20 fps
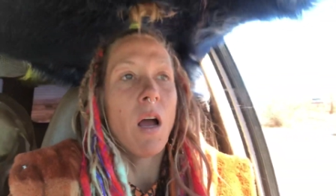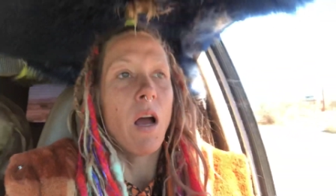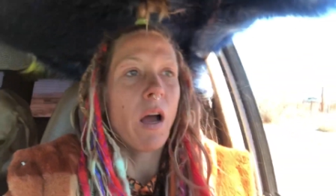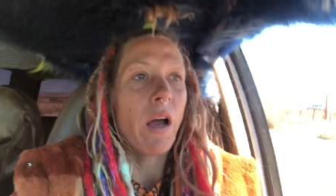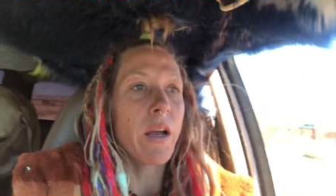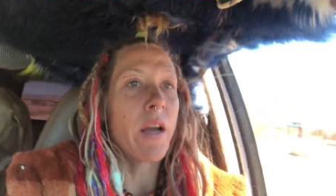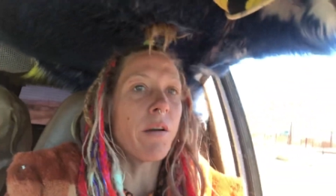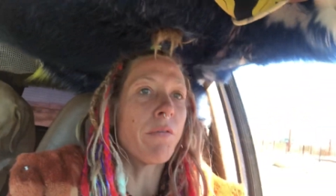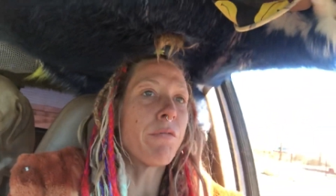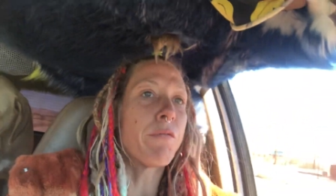I
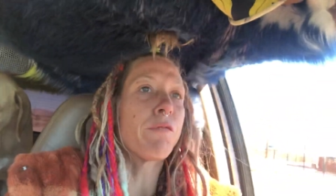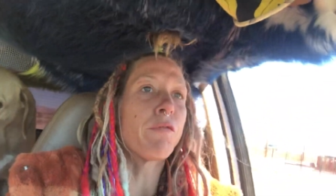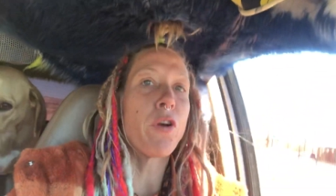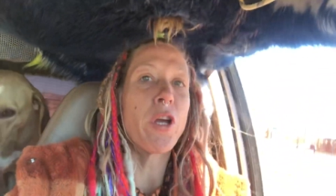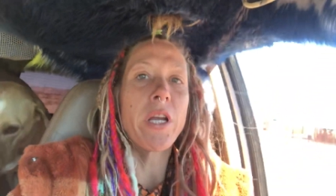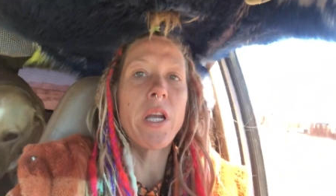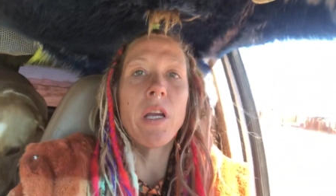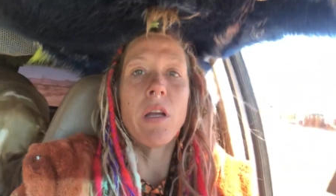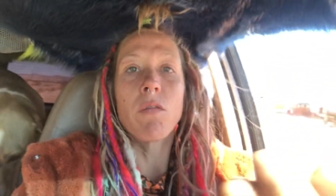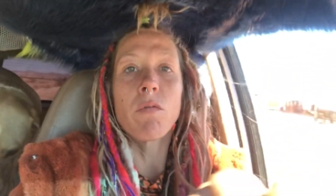got
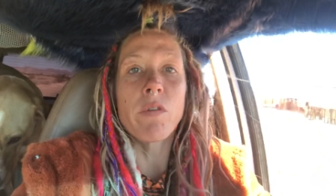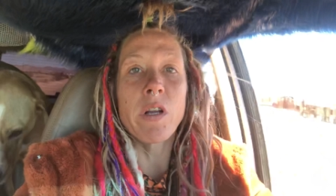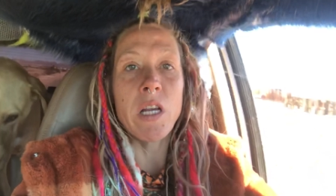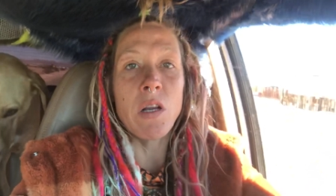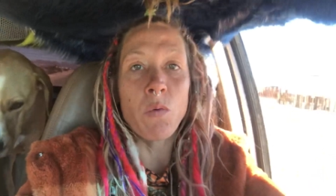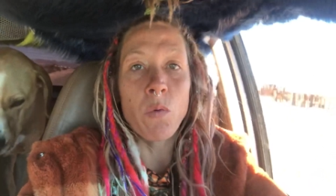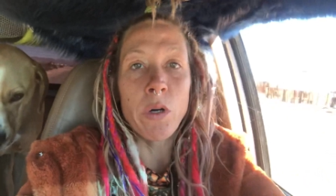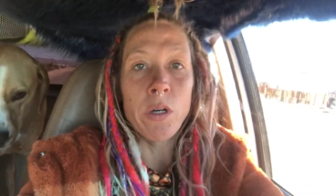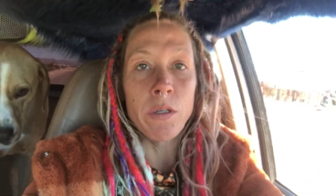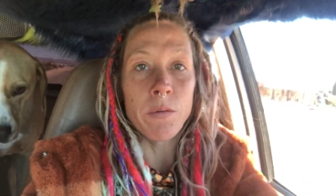freaking
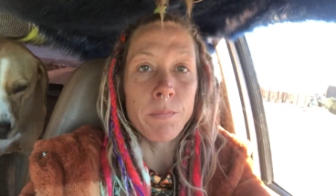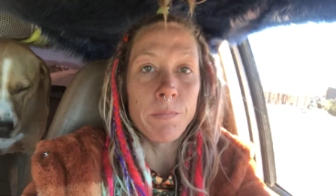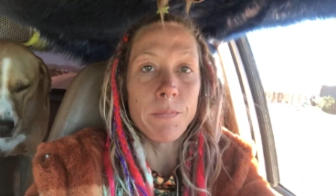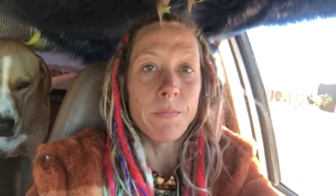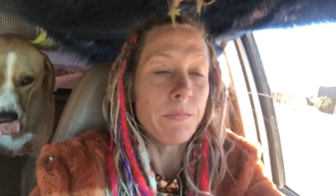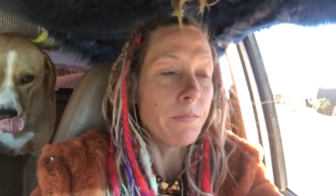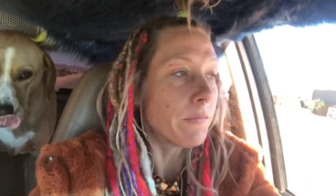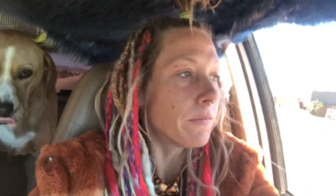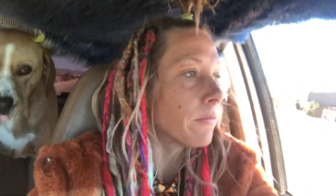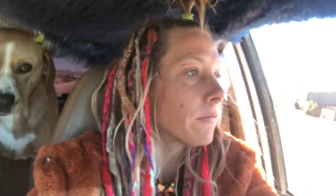ringworm.
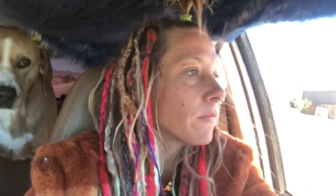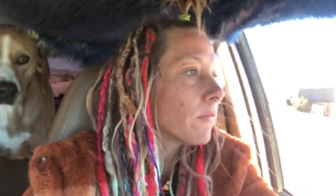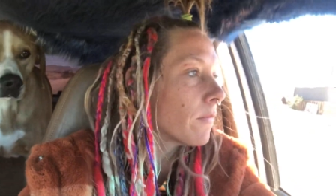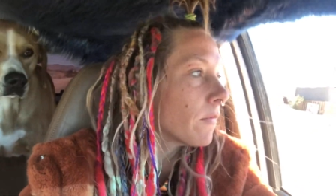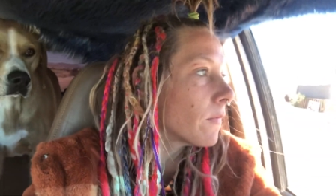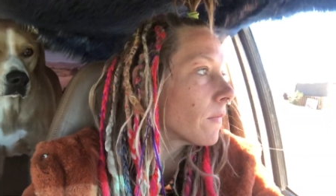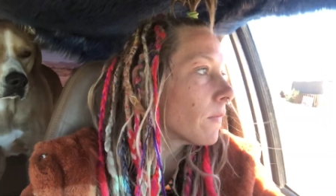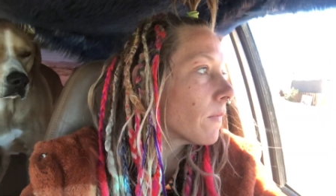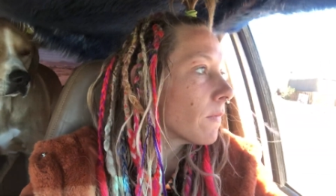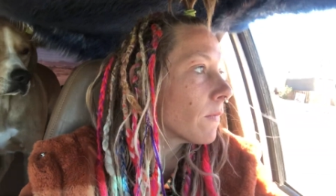
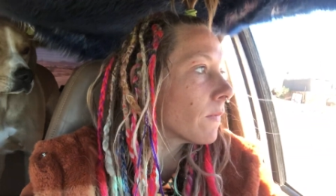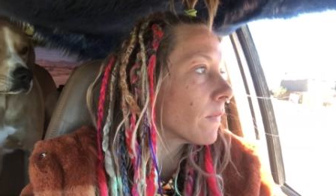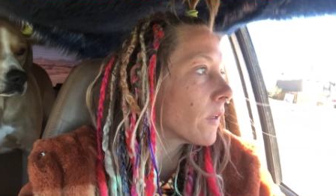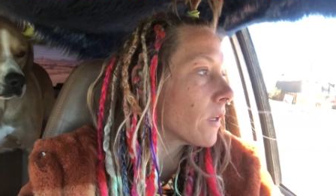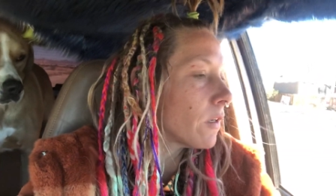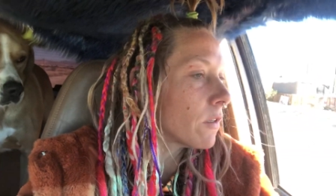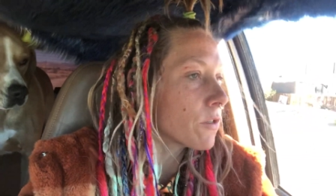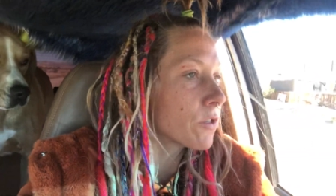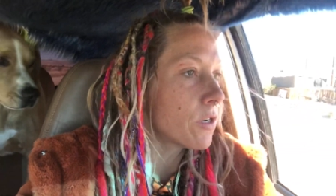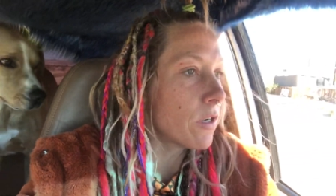
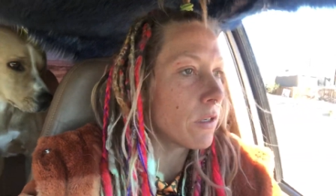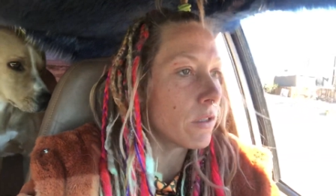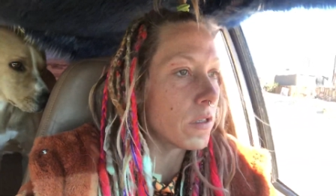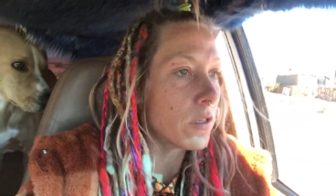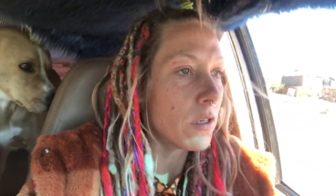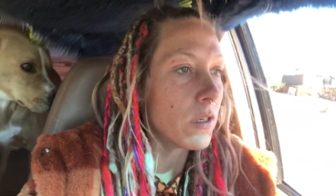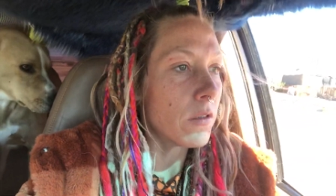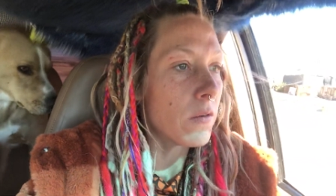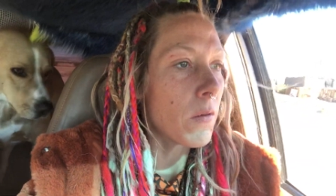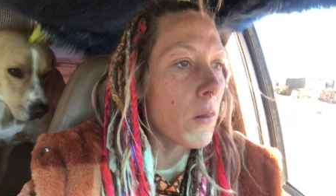I'll show it to
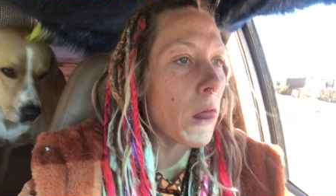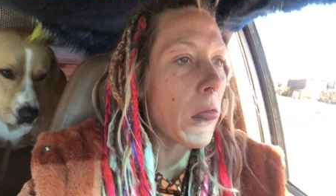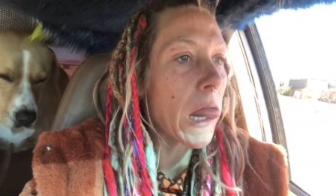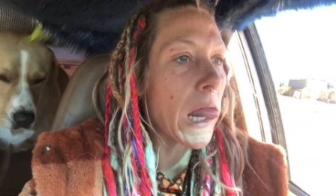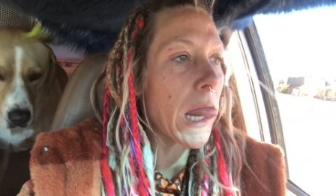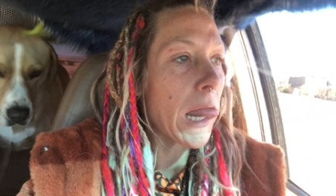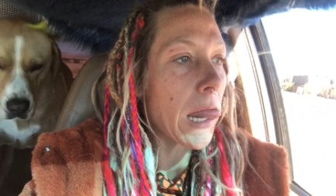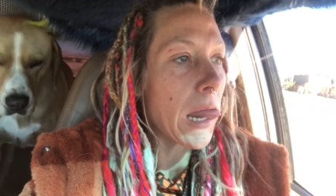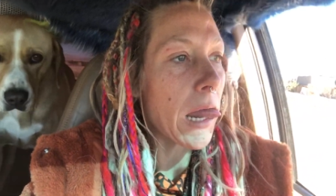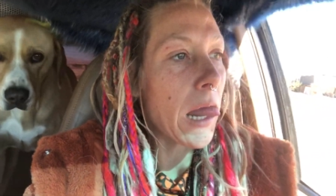you.
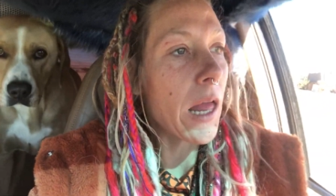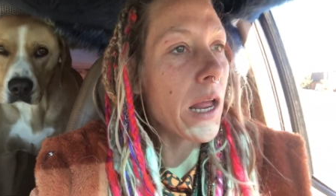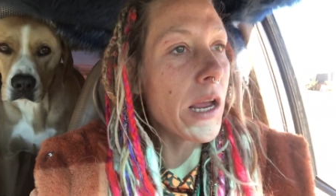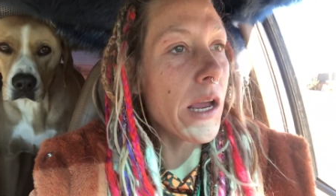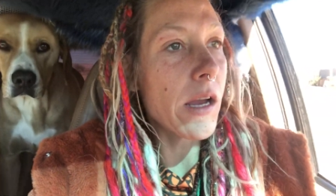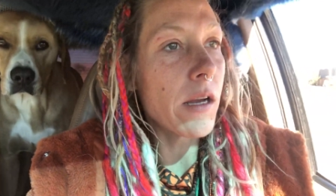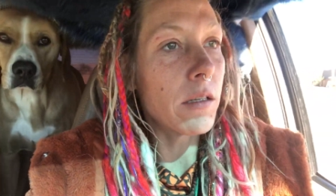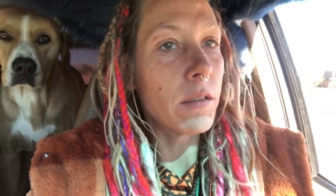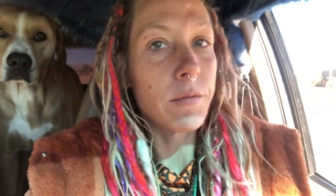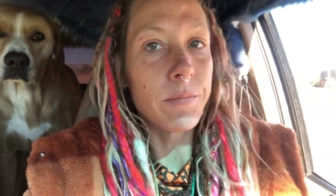
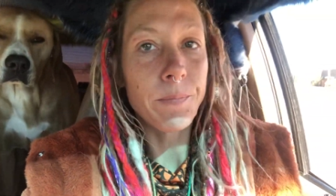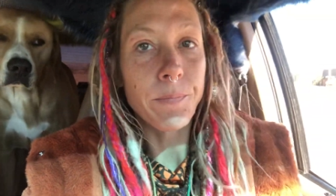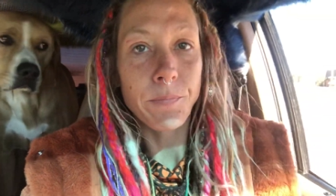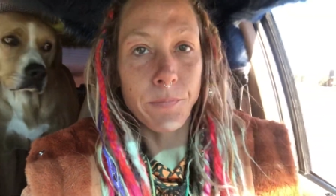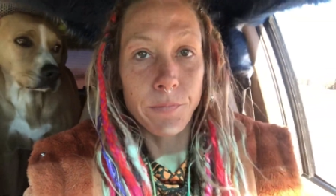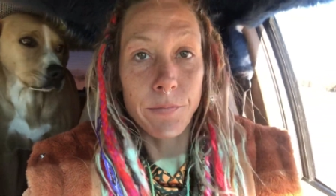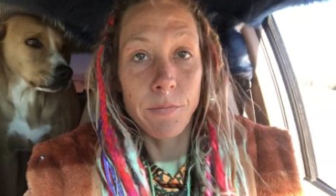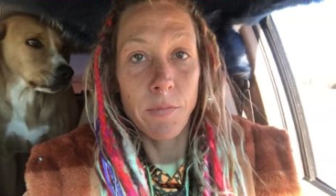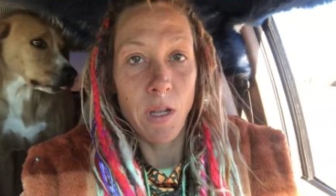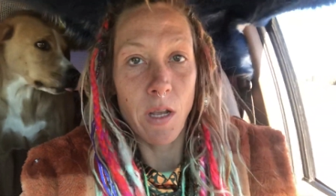Yeah,
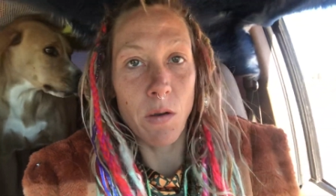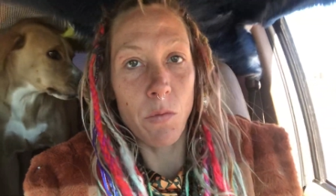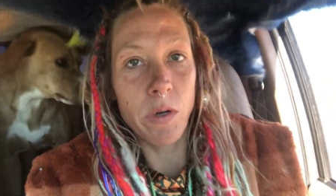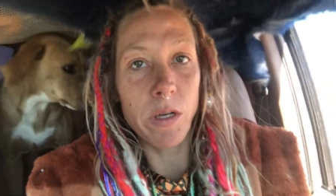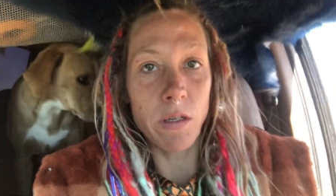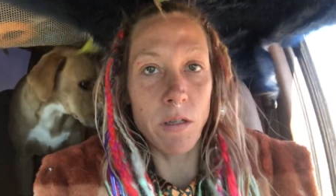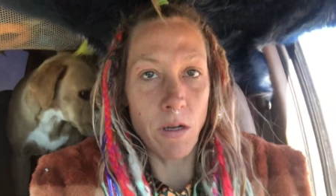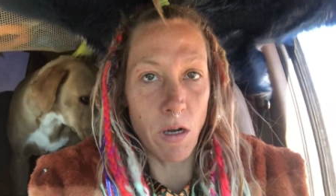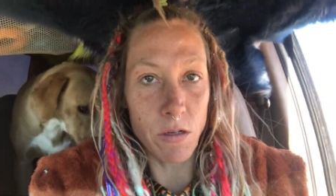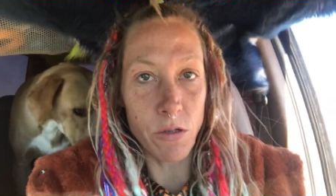I will.
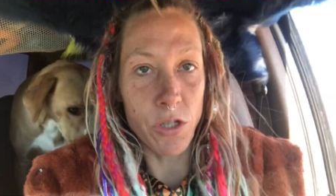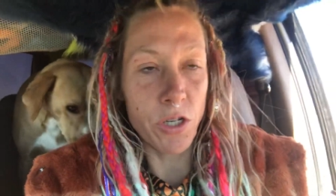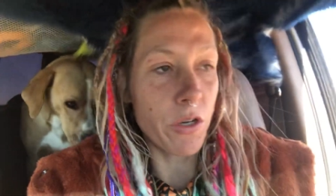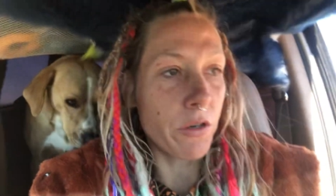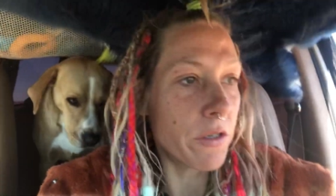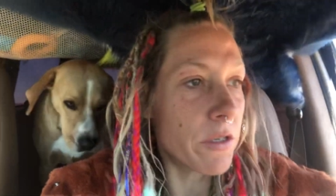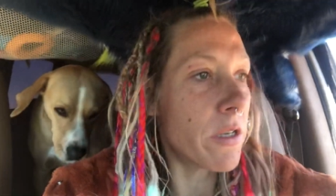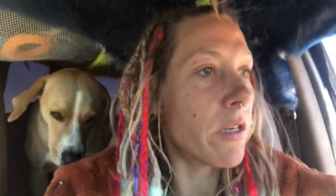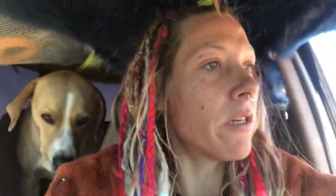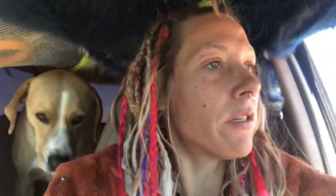I'll show
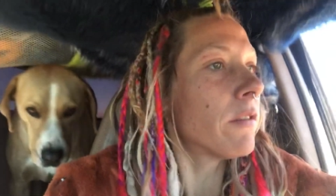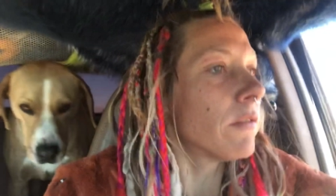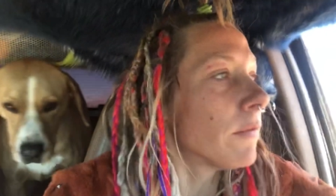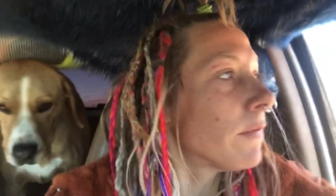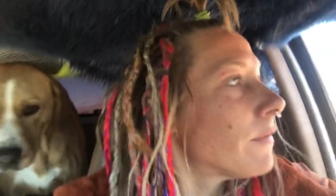it to you.